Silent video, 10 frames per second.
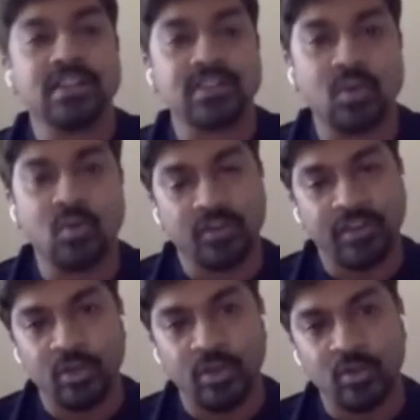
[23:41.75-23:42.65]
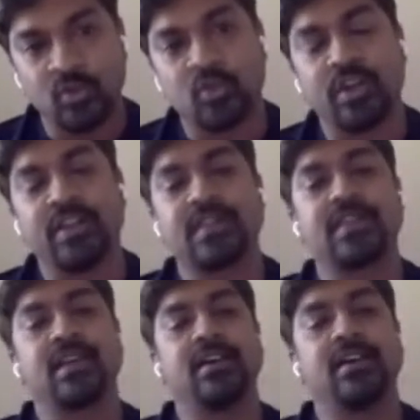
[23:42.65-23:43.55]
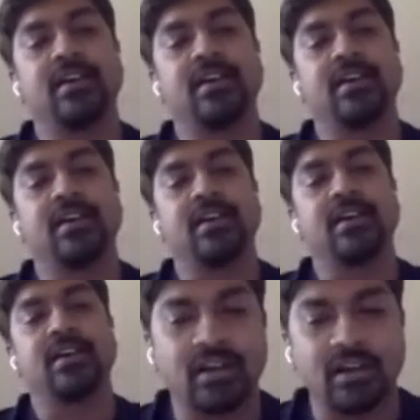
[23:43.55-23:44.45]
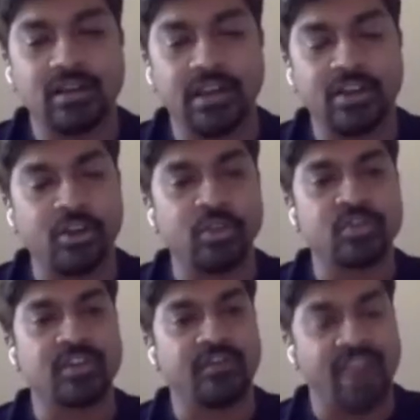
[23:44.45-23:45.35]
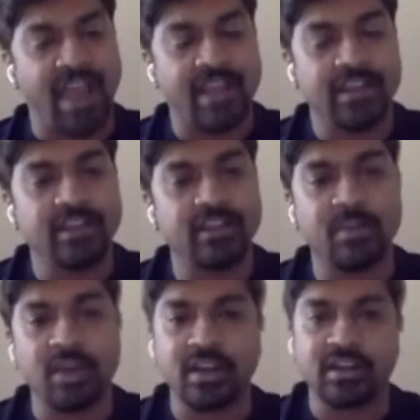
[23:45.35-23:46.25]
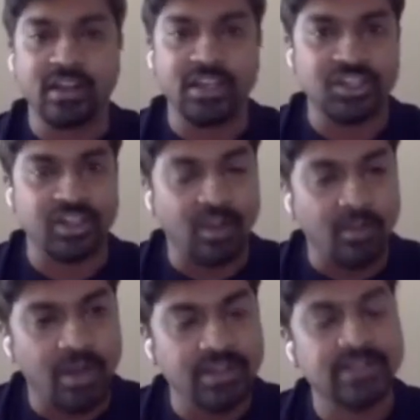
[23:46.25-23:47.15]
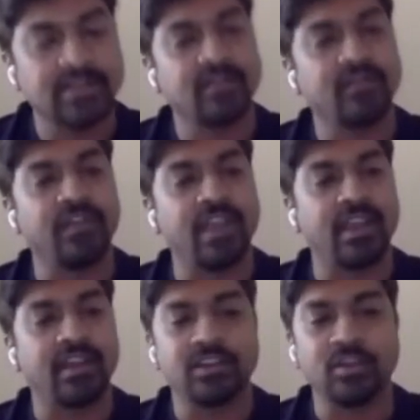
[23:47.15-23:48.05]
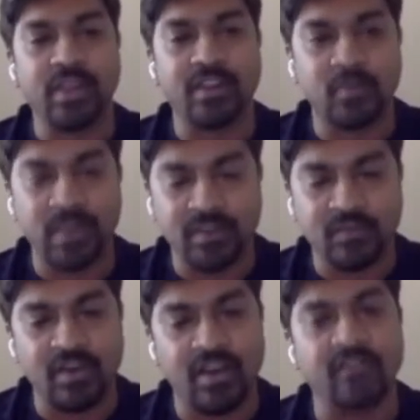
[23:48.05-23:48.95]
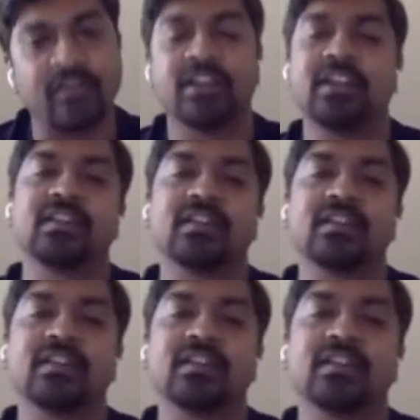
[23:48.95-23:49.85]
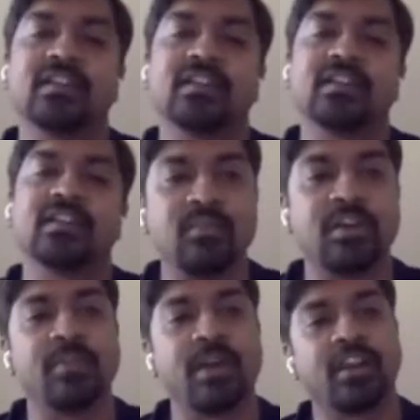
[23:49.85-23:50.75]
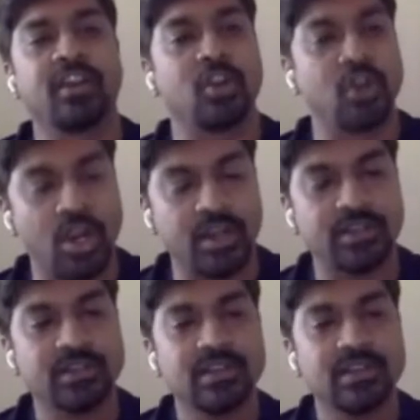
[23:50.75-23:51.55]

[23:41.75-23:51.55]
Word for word: So what we do in Ozone is um, we introduced a flag in the bucket creation commands where you can specify whether it's a GDPR enabled bucket or not.